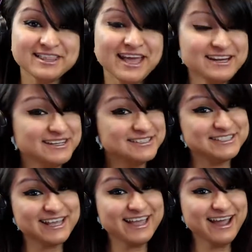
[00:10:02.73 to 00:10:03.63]
then,
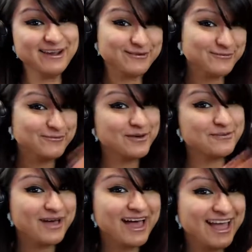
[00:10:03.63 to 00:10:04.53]
take care.
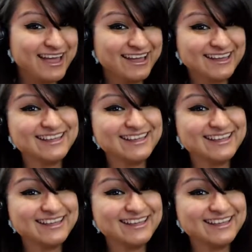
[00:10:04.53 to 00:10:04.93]
Bye-bye.